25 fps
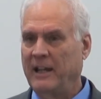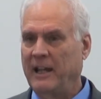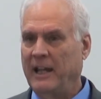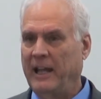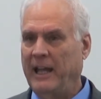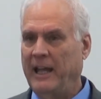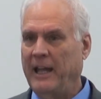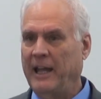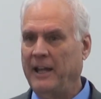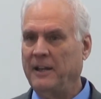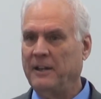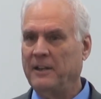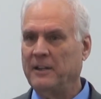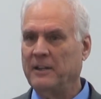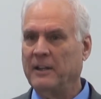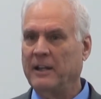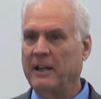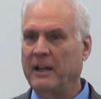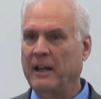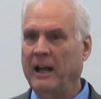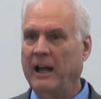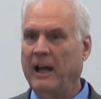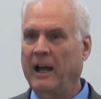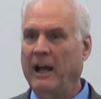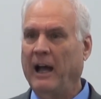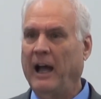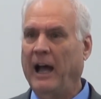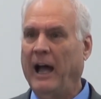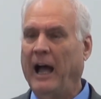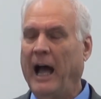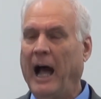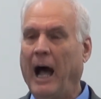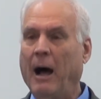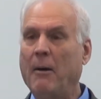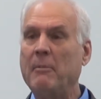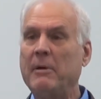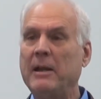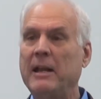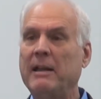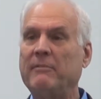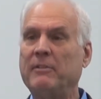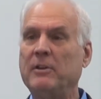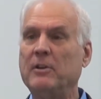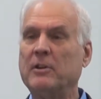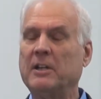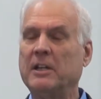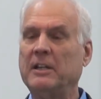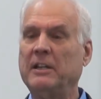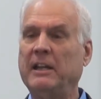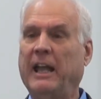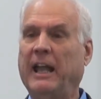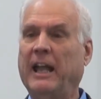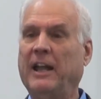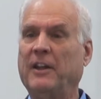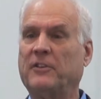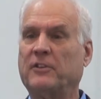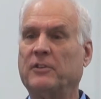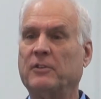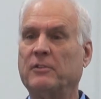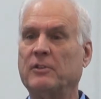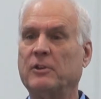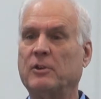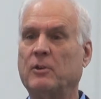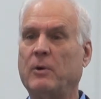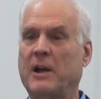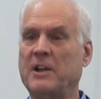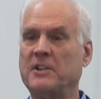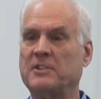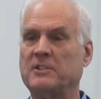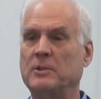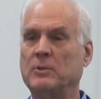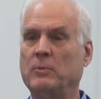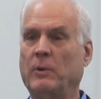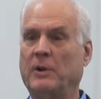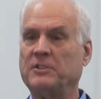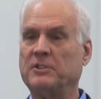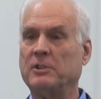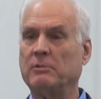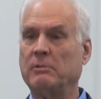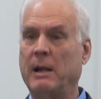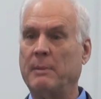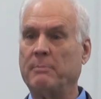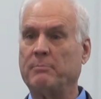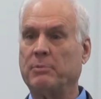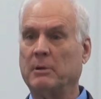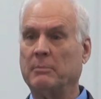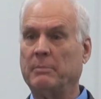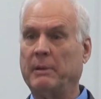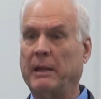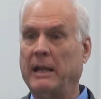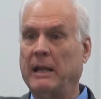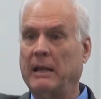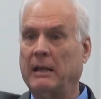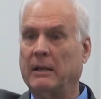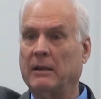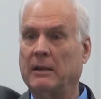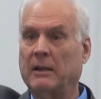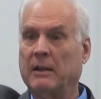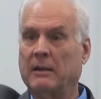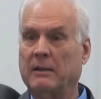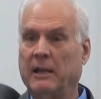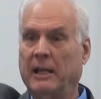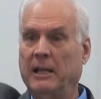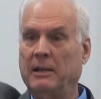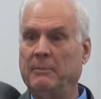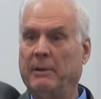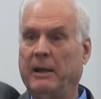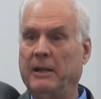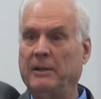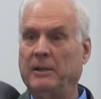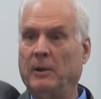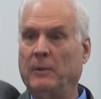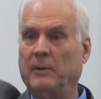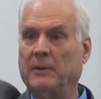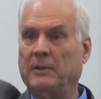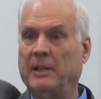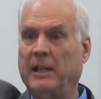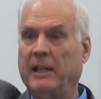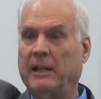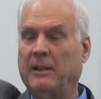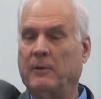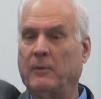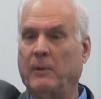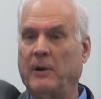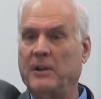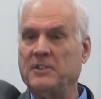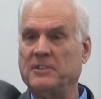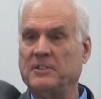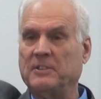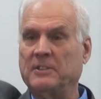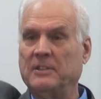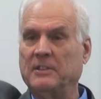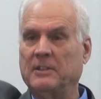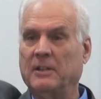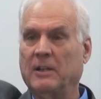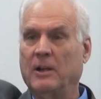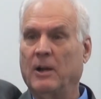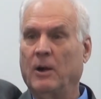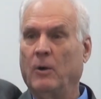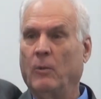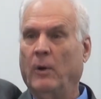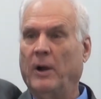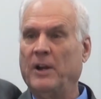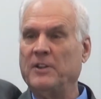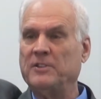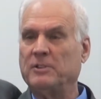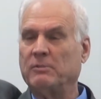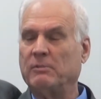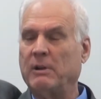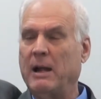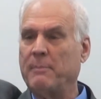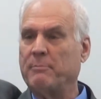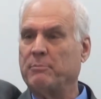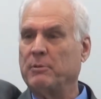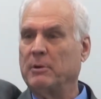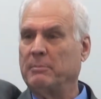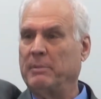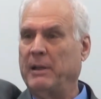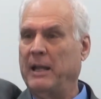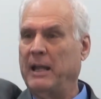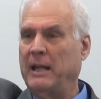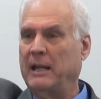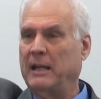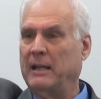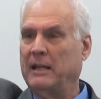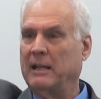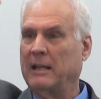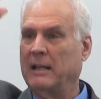And how many of you can answer the question, what's a reprobate? Anybody know what the question, what is a reprobate?